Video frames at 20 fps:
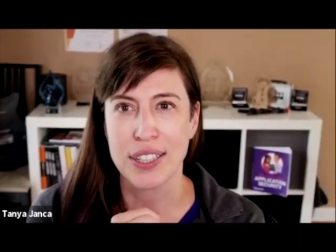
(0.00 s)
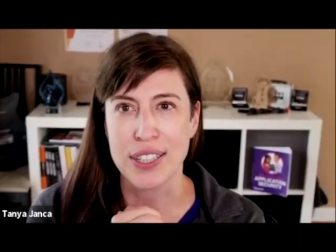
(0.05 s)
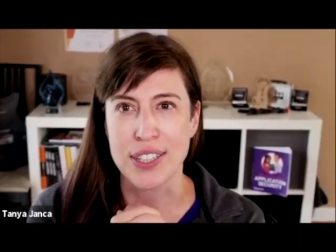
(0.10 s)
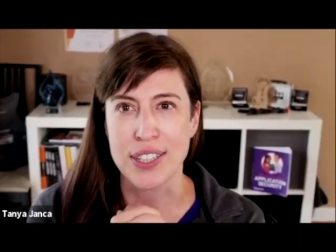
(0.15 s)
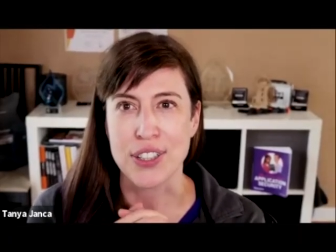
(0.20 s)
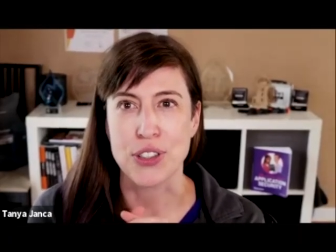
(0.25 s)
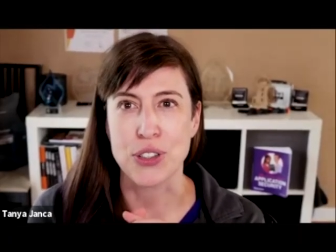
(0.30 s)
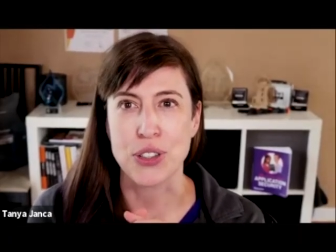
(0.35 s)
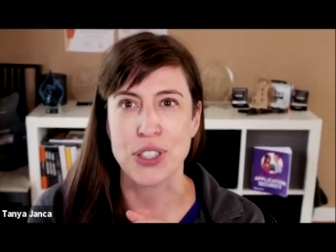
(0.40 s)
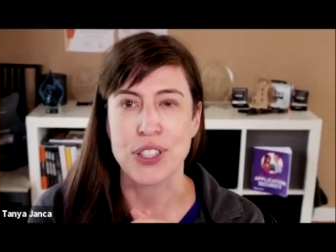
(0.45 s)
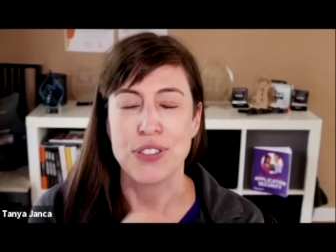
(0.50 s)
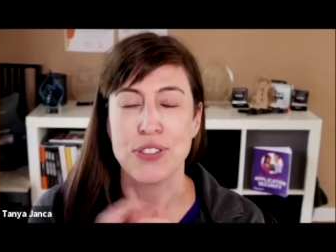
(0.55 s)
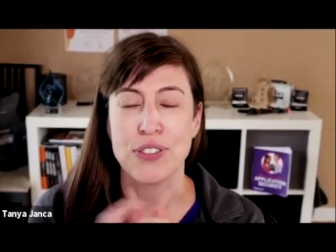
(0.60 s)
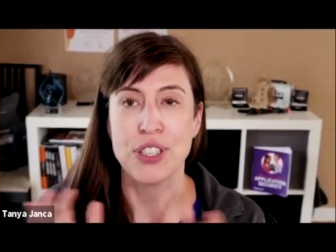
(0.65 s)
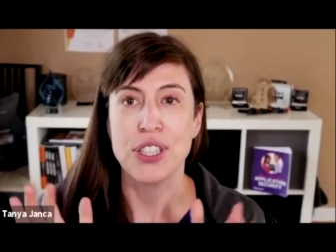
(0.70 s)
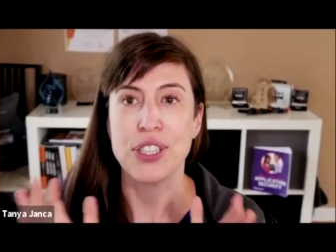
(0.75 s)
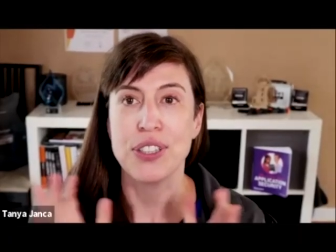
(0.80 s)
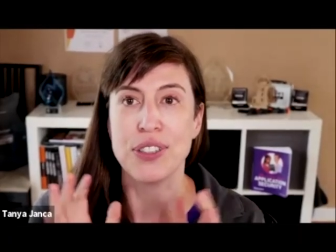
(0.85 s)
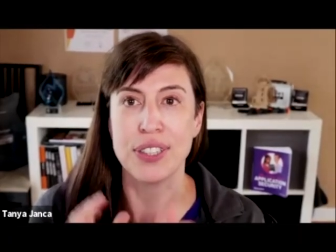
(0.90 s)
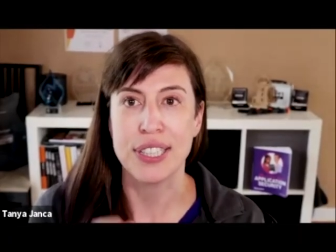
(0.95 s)
there's sort of
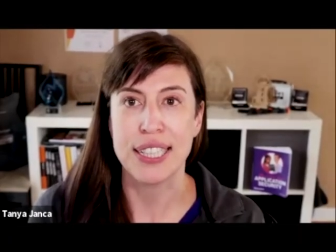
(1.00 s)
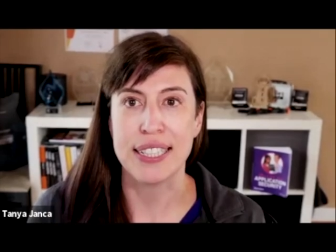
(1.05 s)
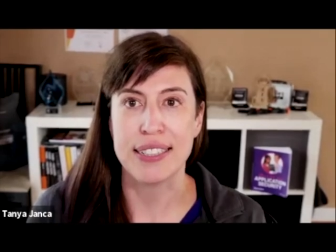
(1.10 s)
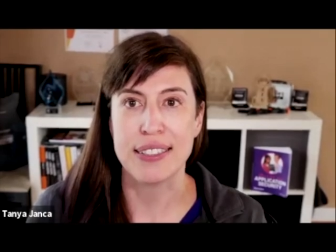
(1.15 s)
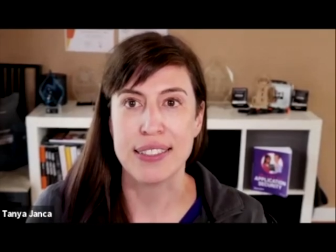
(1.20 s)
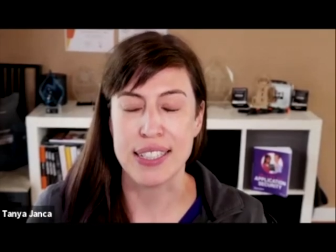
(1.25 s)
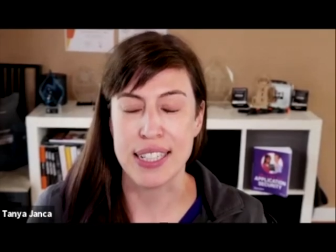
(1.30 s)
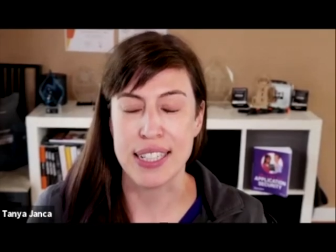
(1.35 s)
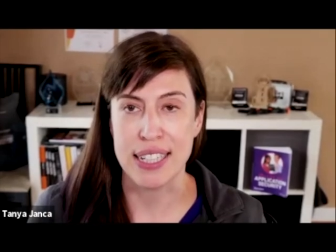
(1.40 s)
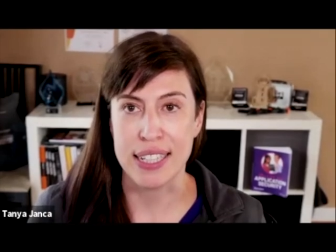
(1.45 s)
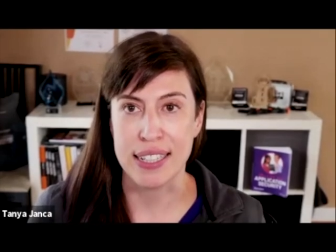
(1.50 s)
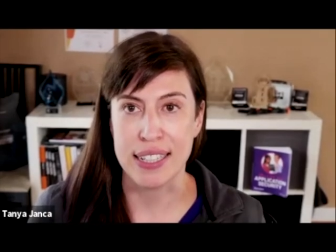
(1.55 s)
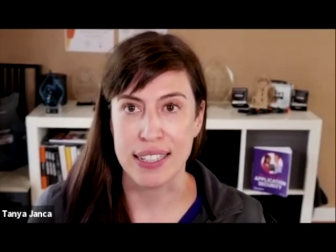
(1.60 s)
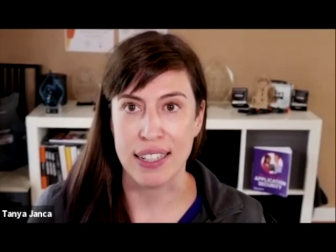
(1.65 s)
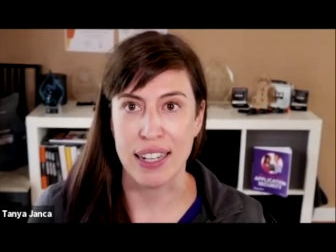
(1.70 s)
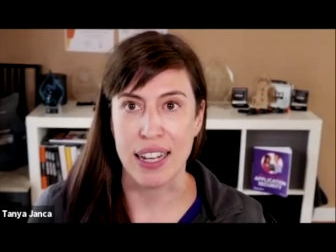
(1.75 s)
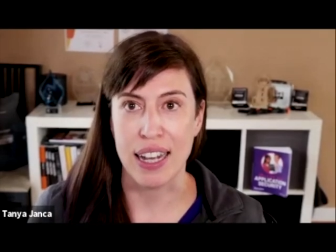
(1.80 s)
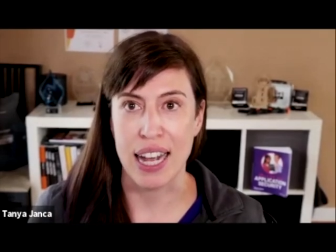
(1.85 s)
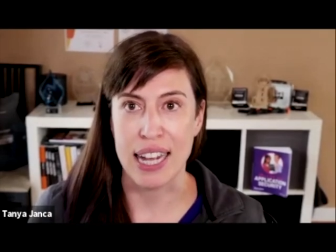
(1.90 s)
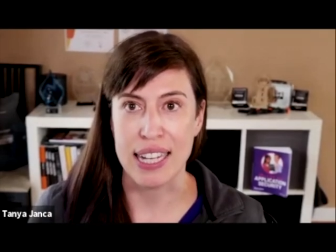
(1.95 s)
two things that
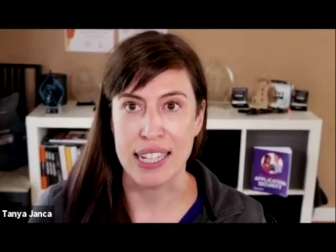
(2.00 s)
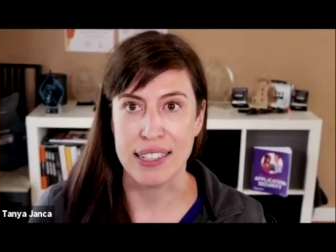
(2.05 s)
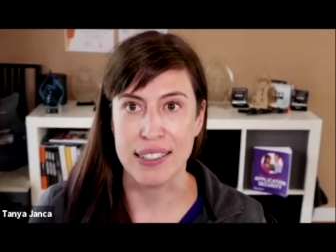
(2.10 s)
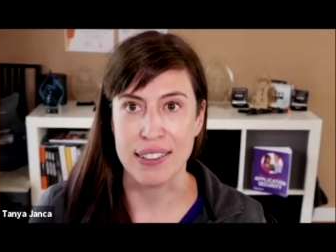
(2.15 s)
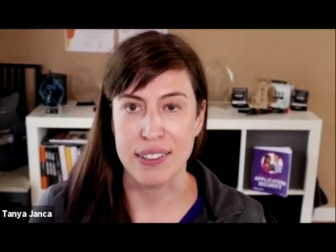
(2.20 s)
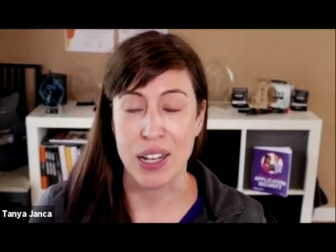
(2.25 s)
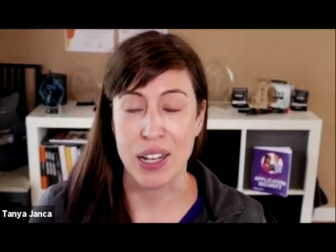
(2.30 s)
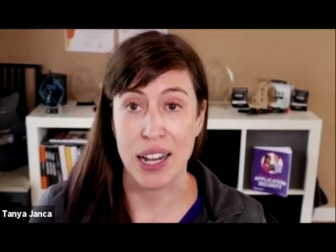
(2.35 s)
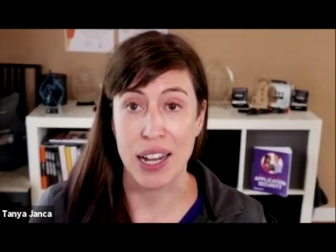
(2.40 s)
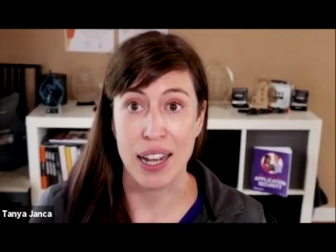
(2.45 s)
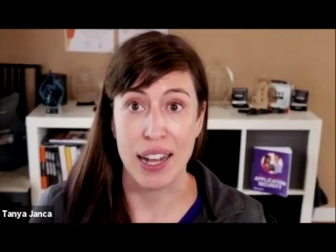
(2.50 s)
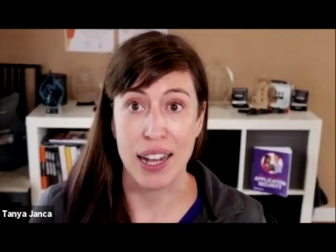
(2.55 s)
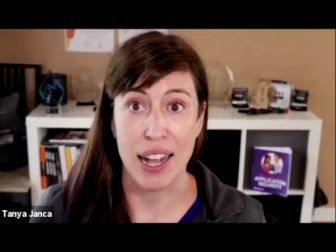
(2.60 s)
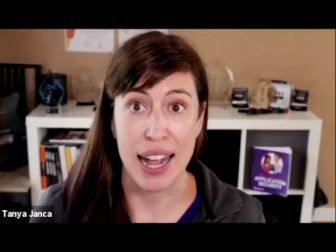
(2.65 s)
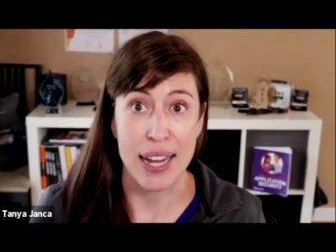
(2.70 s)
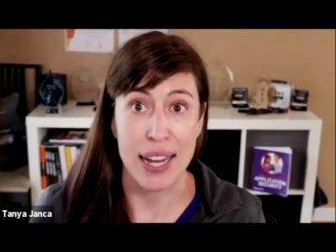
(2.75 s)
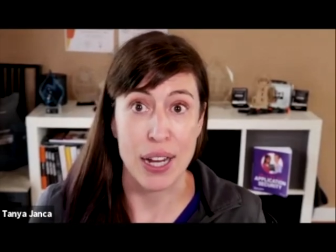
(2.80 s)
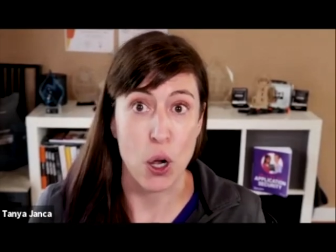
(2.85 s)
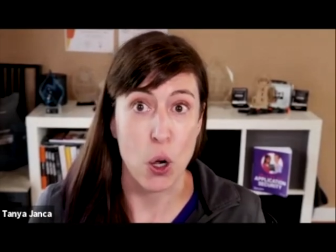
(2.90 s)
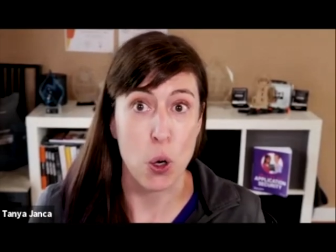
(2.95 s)
I
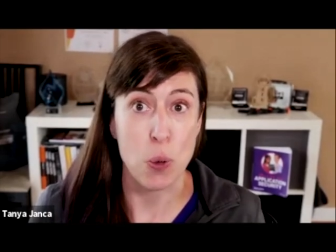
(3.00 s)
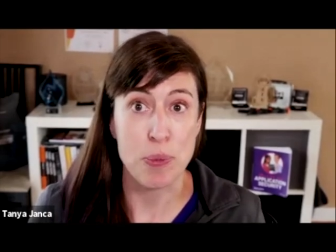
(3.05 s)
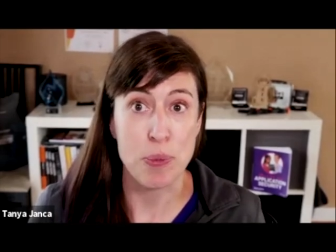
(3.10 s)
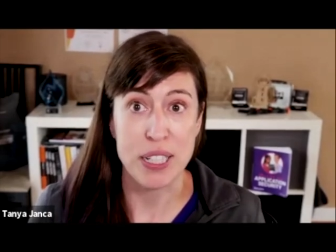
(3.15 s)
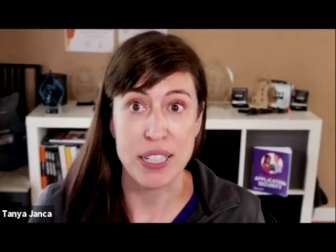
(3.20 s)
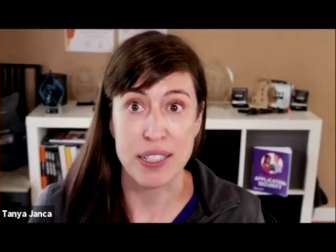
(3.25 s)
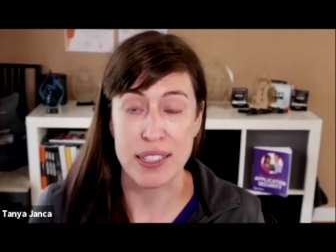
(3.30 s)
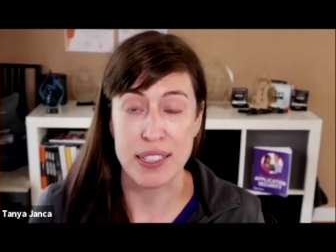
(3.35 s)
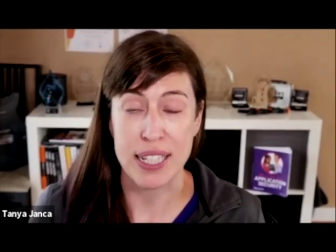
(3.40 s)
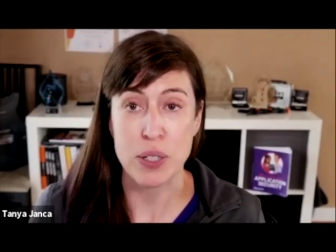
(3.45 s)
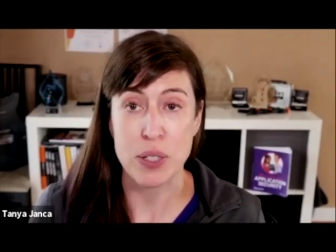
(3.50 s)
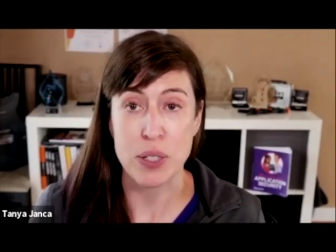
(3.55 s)
I hope to see.